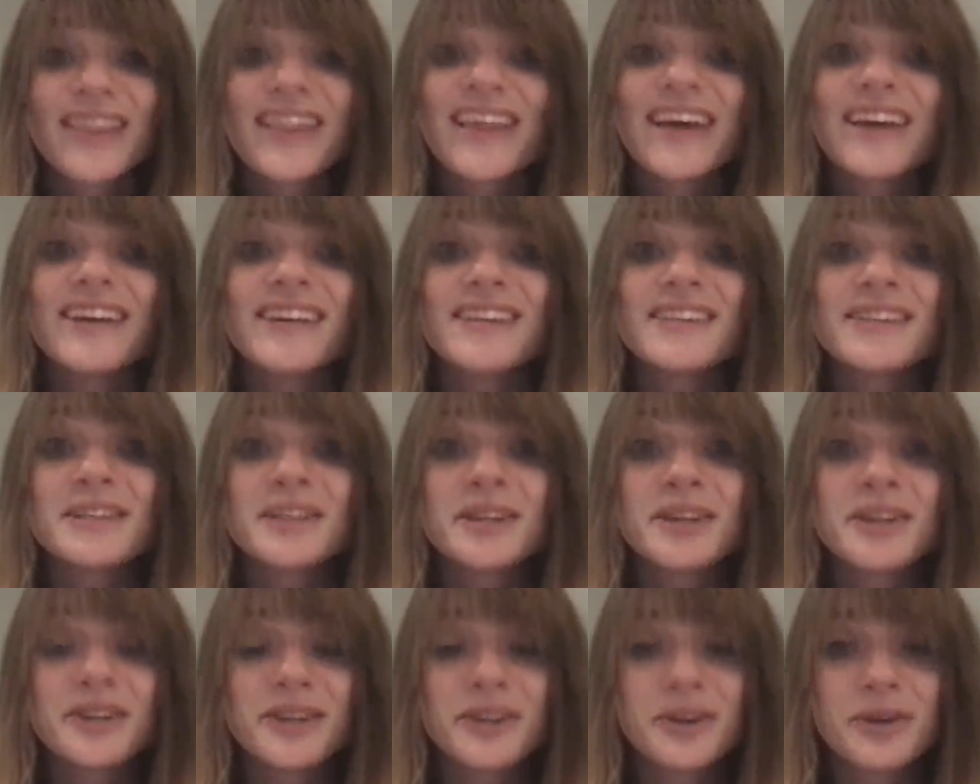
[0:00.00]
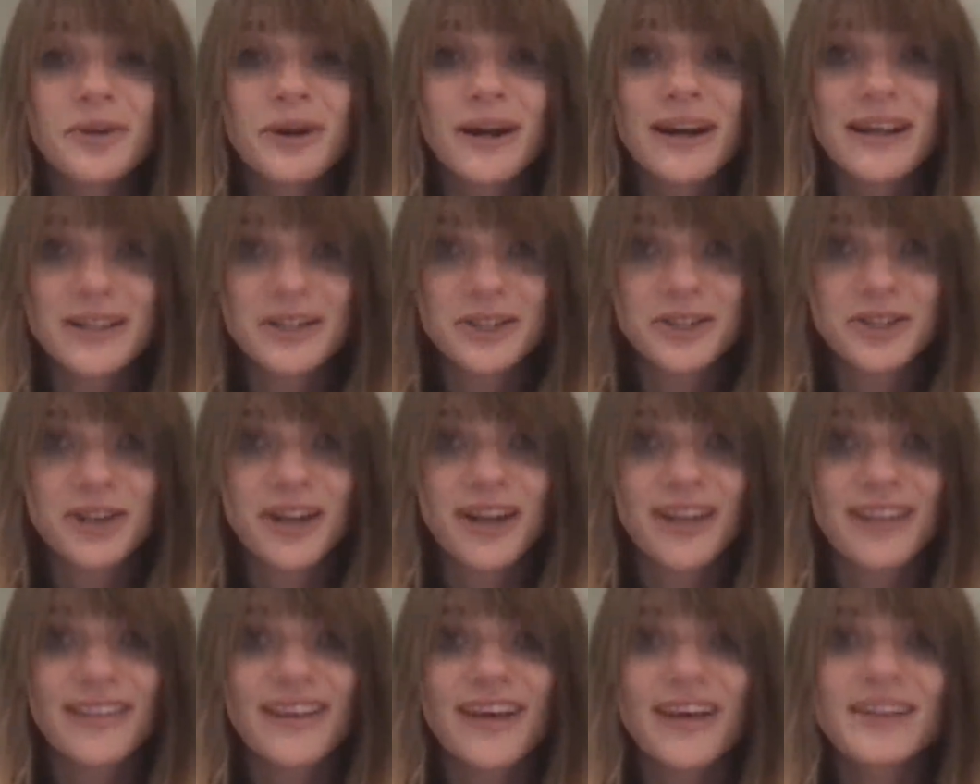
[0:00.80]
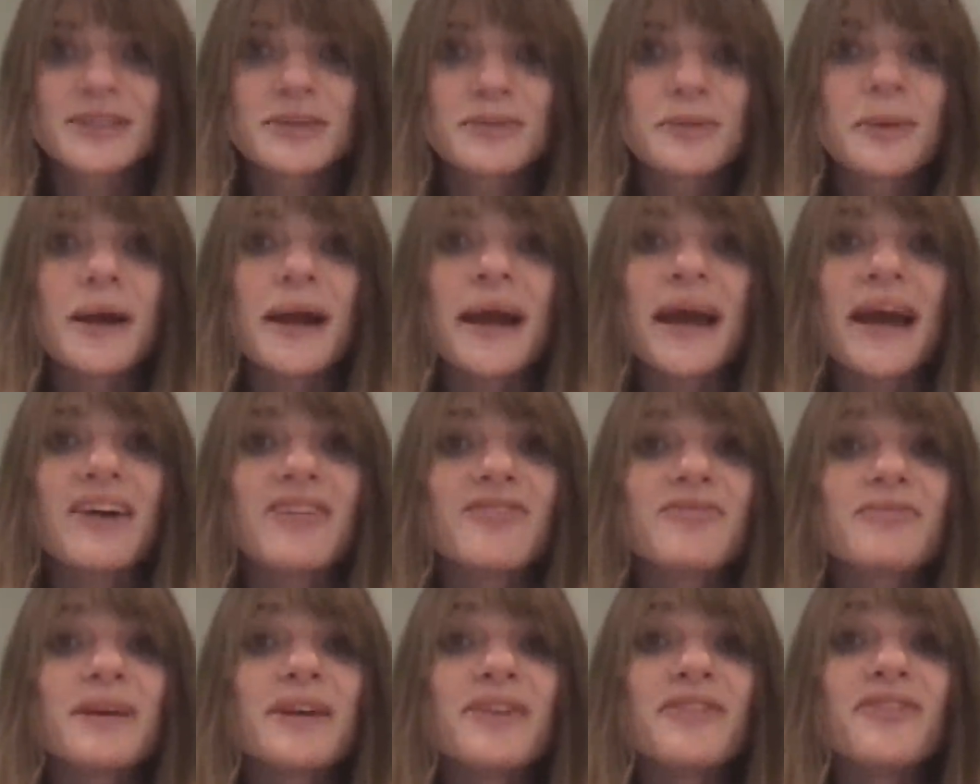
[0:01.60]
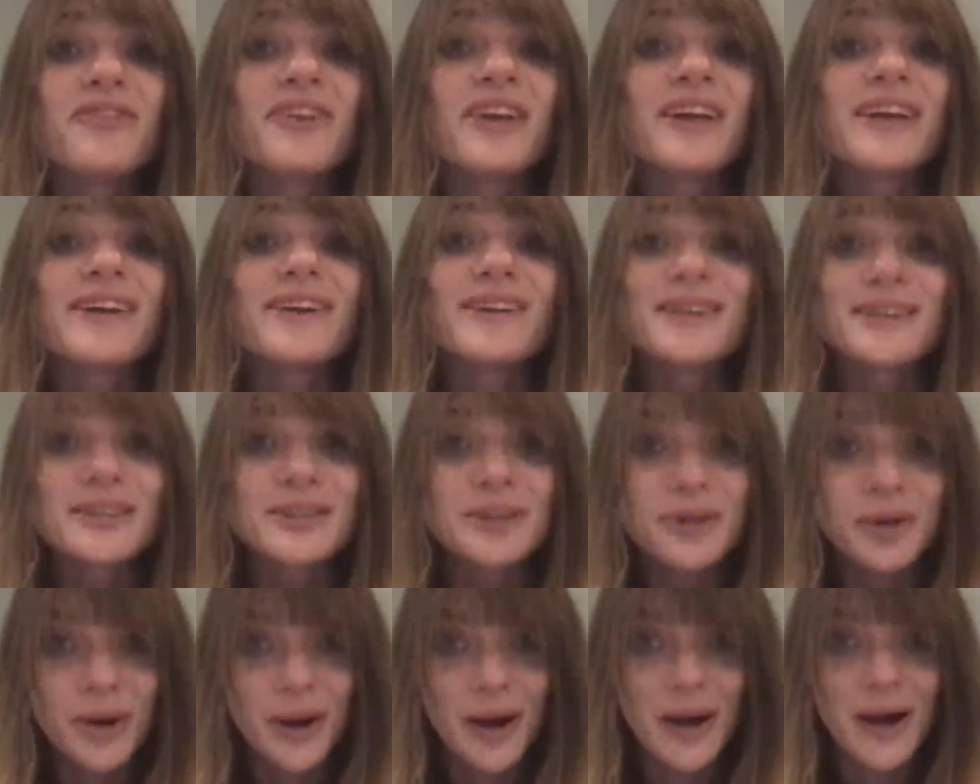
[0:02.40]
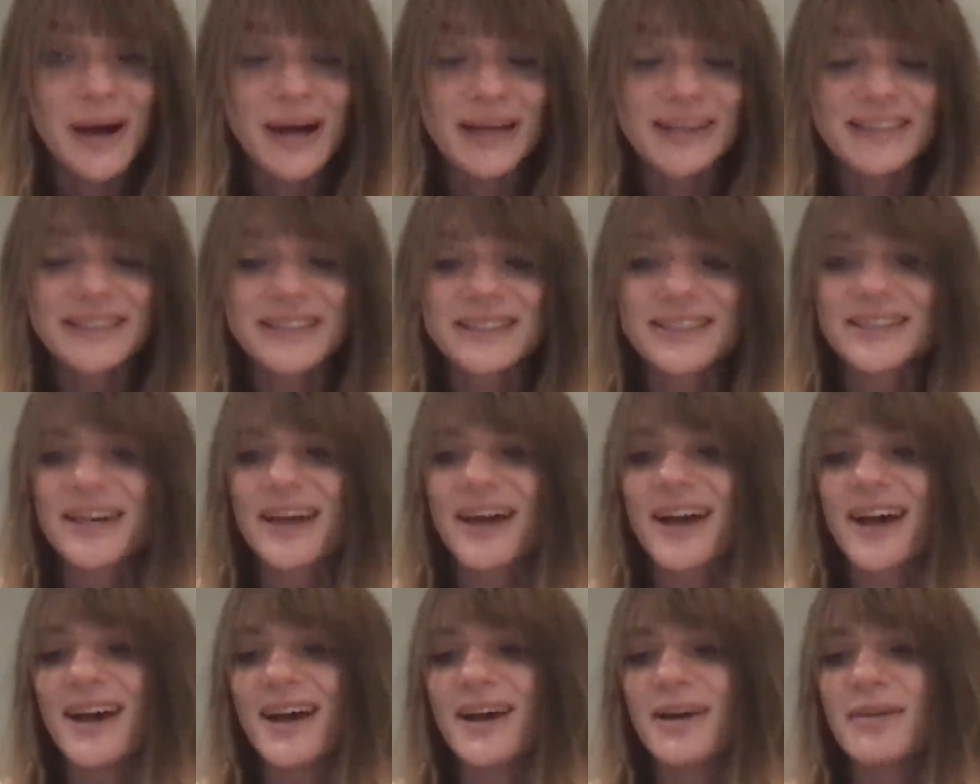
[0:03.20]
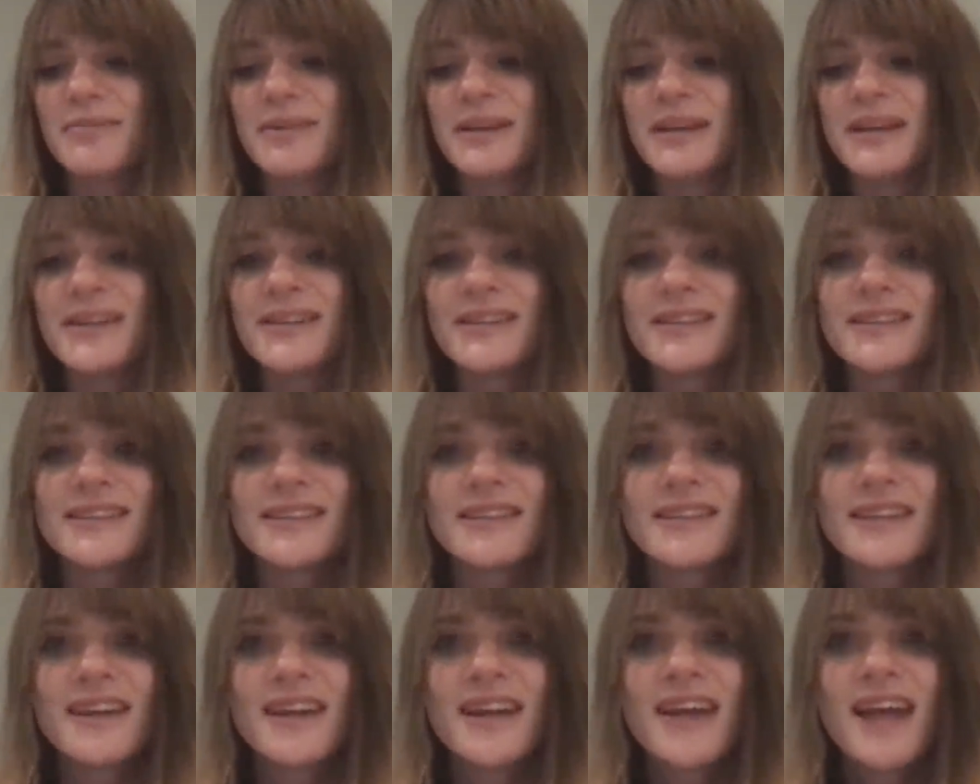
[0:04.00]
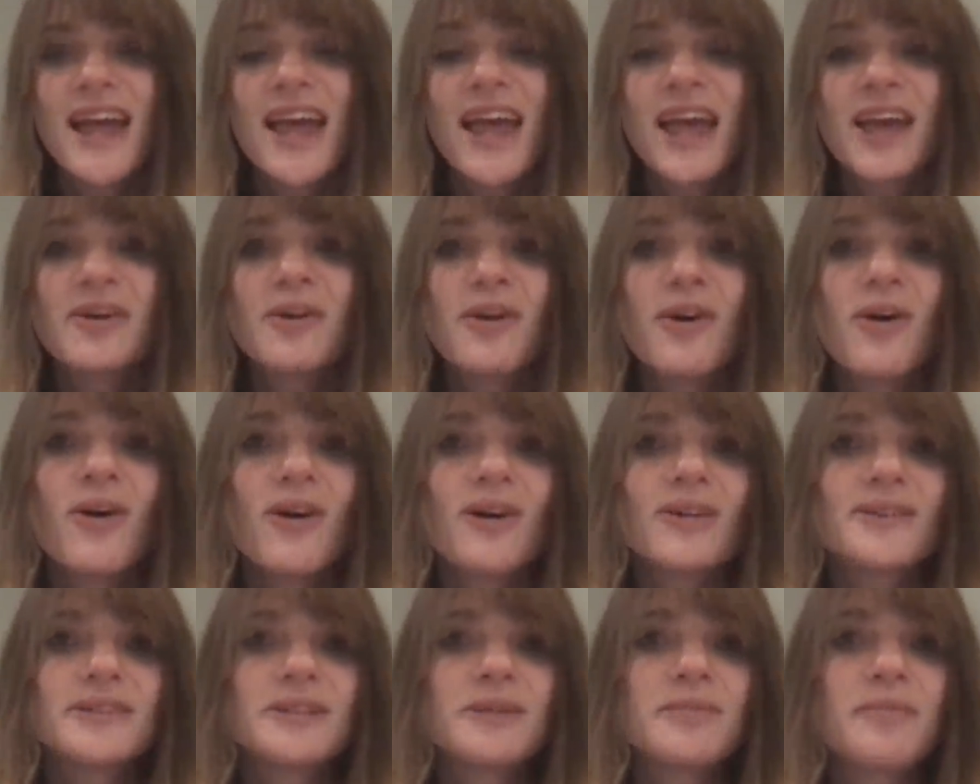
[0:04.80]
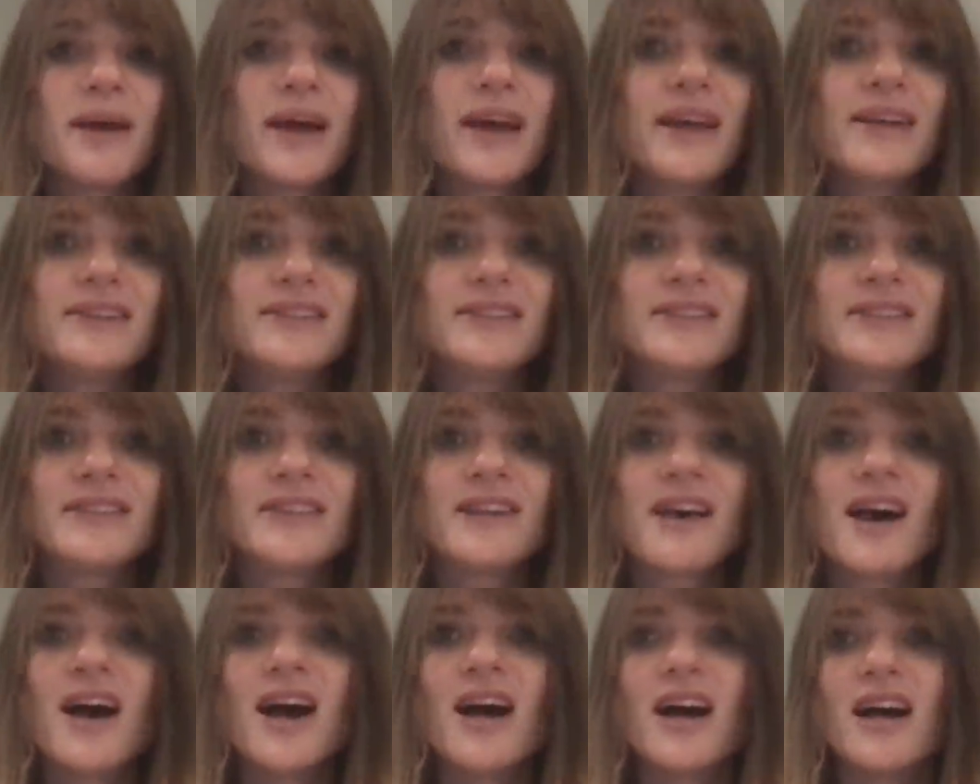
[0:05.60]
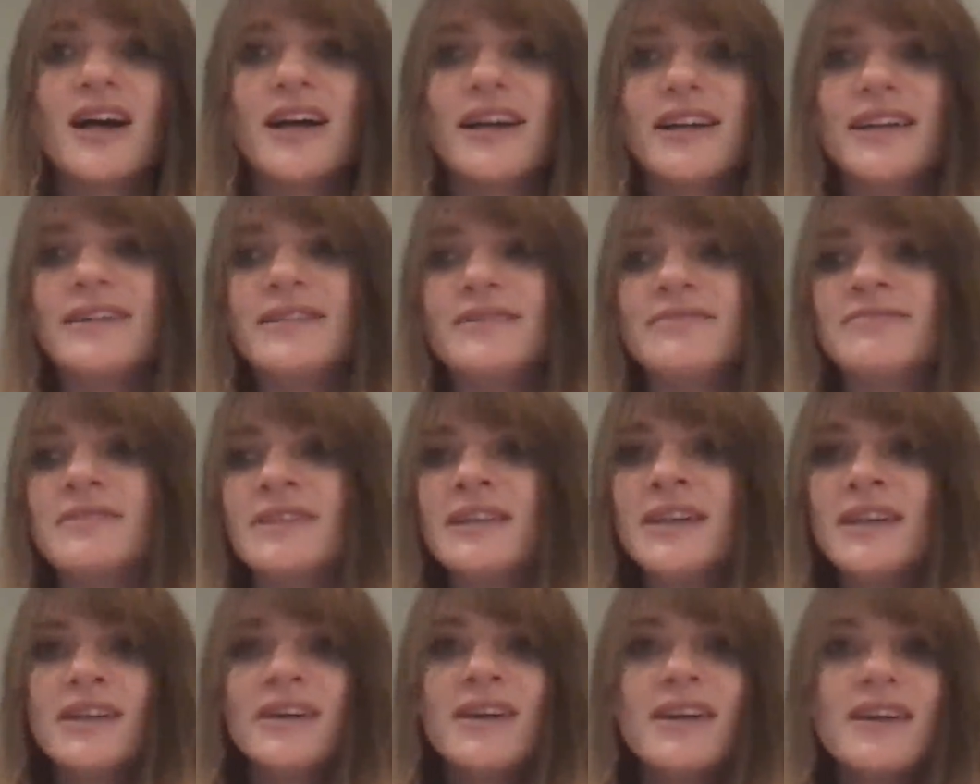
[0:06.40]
That is a good question. That's where I have my fingers crossed because it all depends on